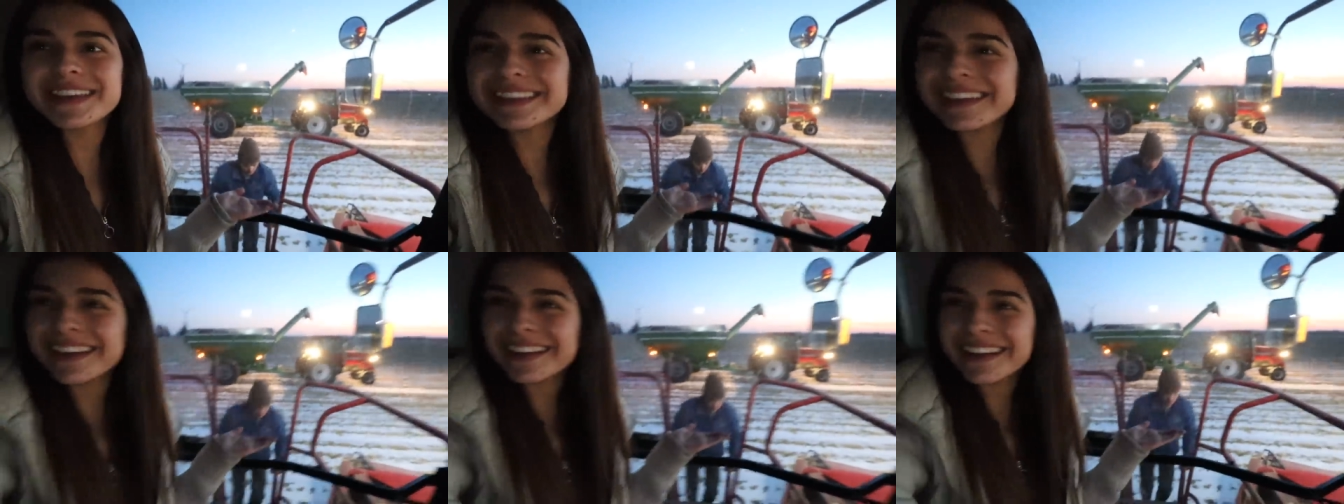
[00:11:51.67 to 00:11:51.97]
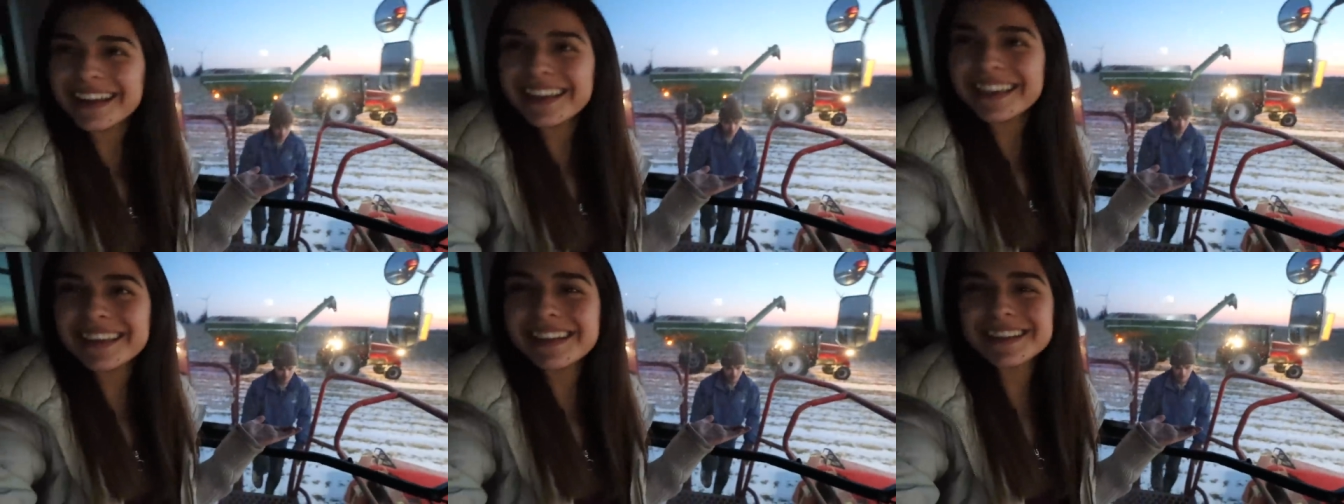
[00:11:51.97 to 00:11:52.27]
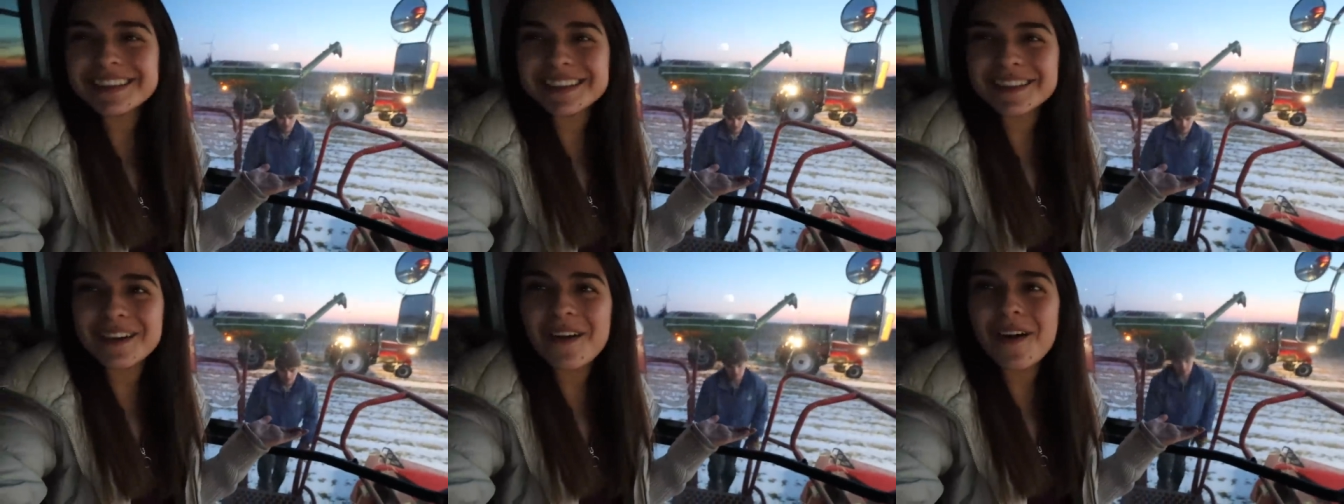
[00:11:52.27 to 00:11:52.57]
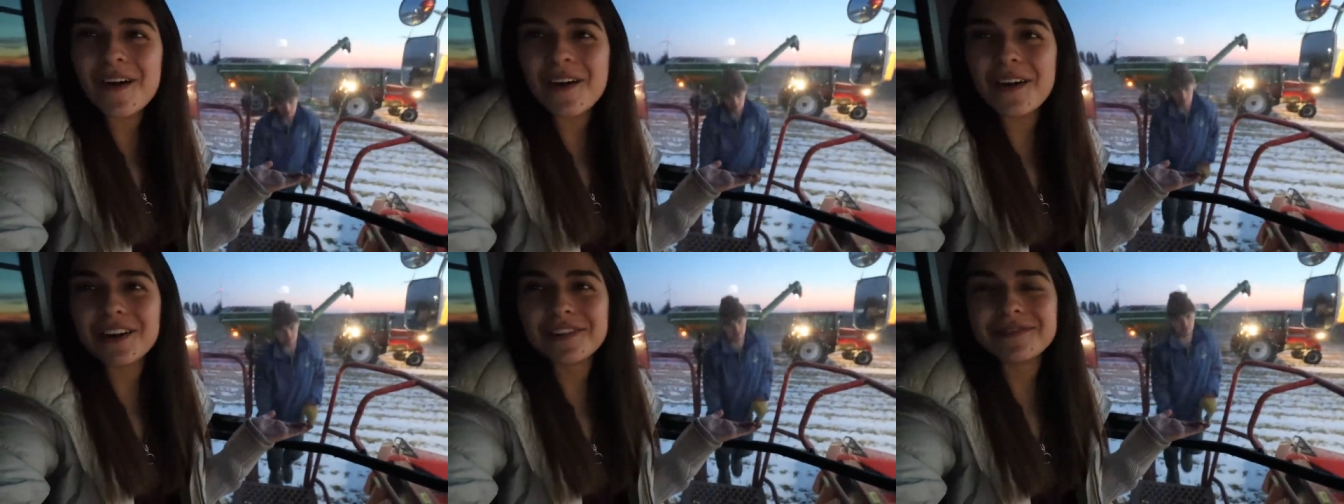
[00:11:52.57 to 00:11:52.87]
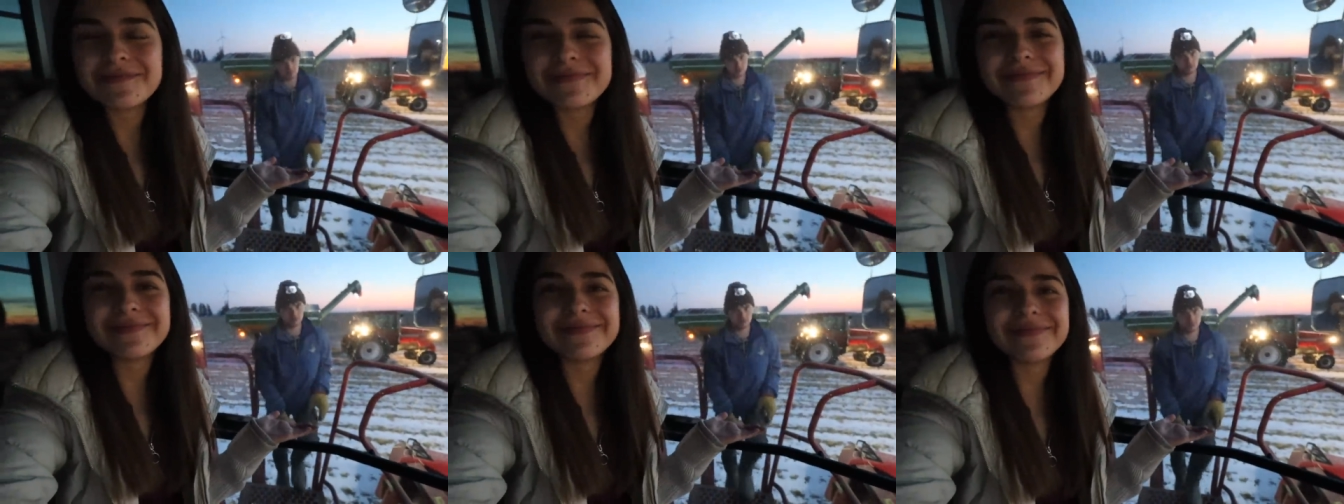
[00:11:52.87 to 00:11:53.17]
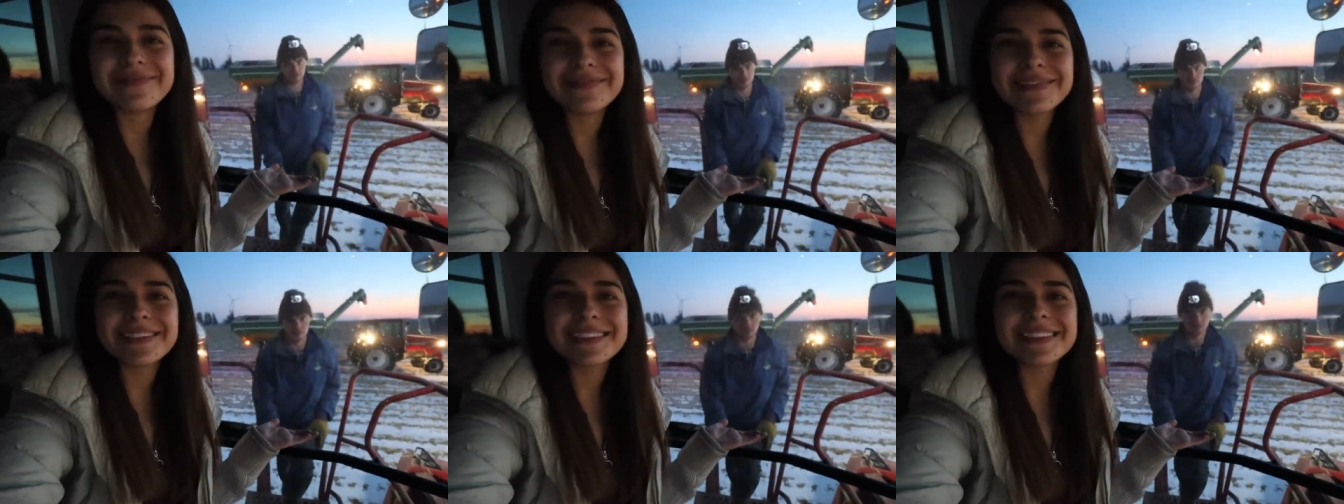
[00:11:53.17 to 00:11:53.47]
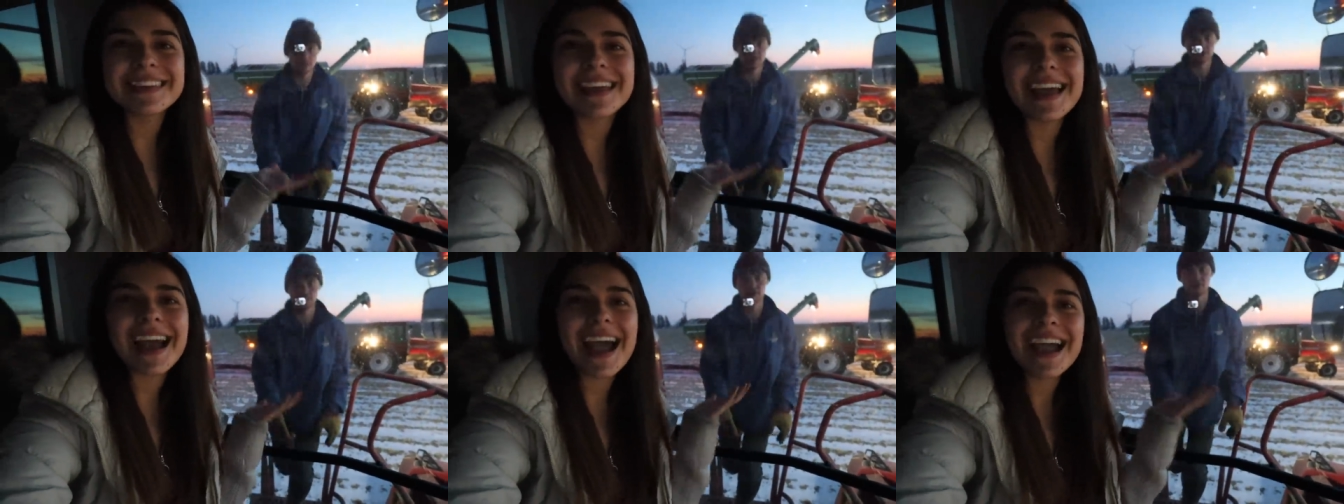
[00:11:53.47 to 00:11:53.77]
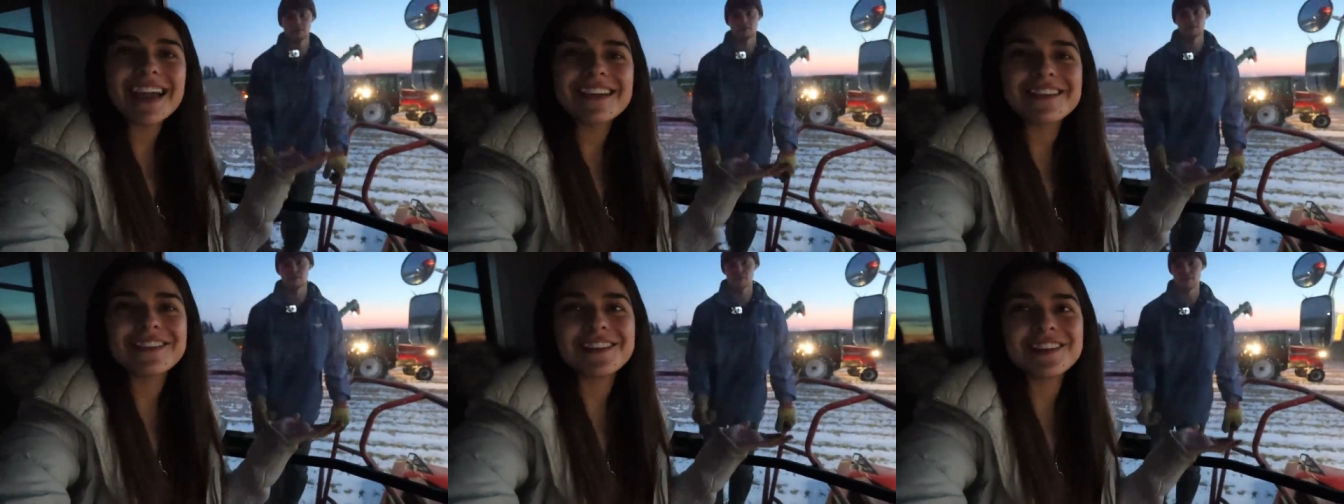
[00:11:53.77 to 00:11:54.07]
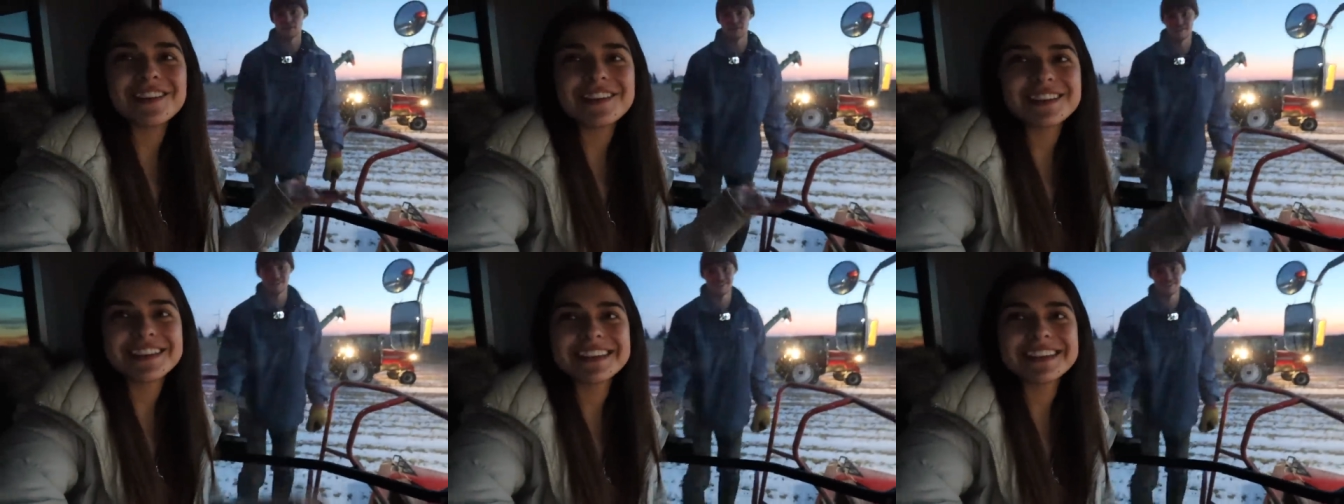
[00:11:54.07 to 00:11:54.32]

And there, there's Cole. Say hi, Cole.